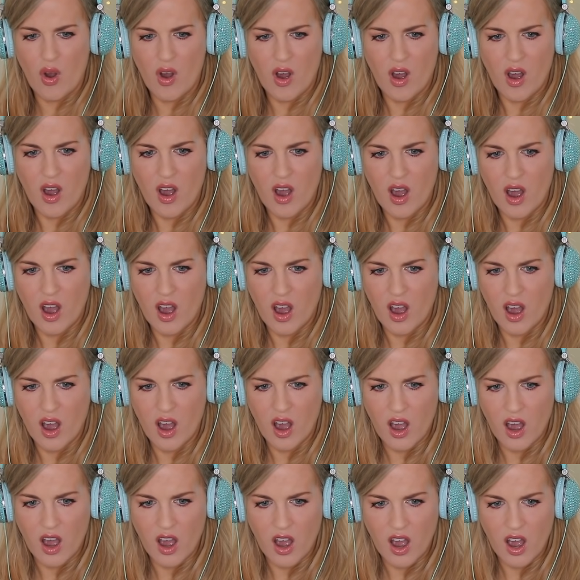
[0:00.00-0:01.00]

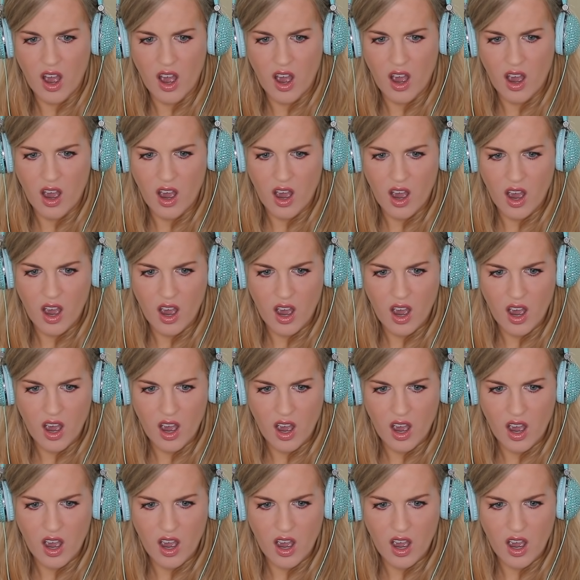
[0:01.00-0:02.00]

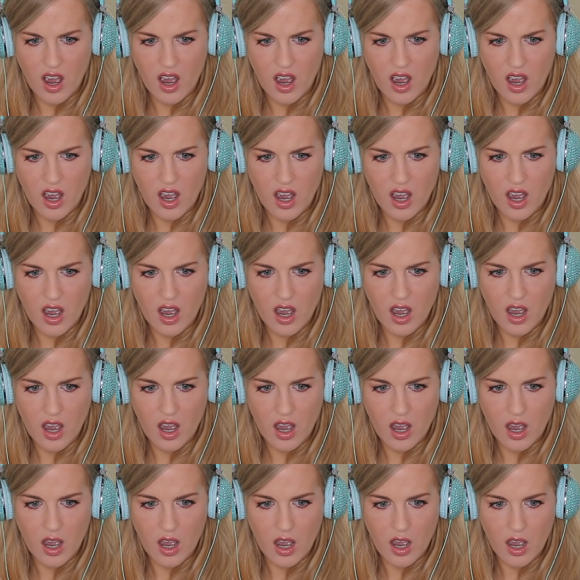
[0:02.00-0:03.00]

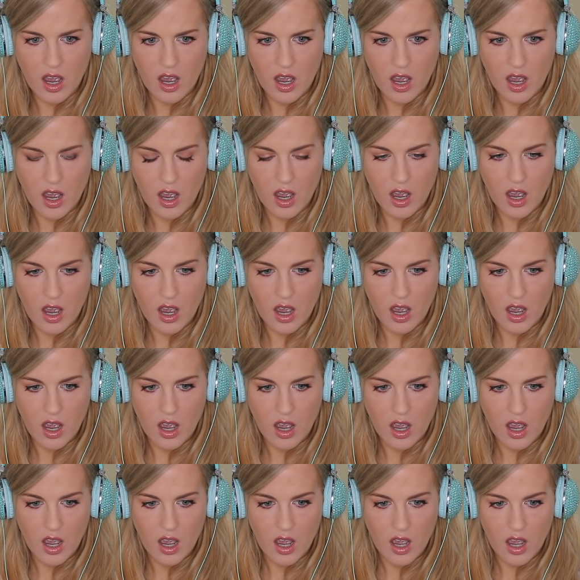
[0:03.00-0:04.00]

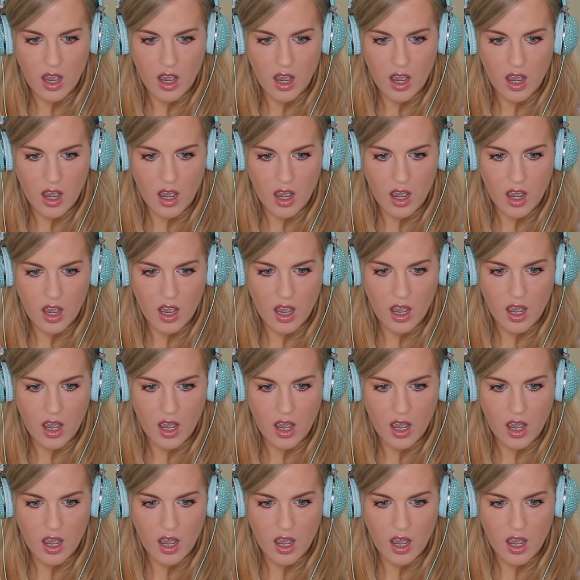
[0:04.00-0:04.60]
[no speech]